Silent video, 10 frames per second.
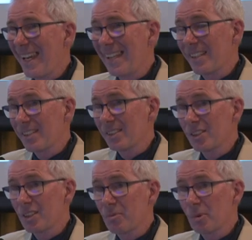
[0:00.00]
and the
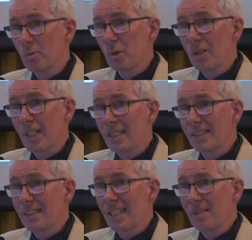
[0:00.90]
considerable work
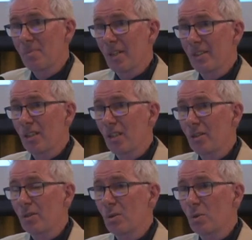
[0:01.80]
undertaken by the local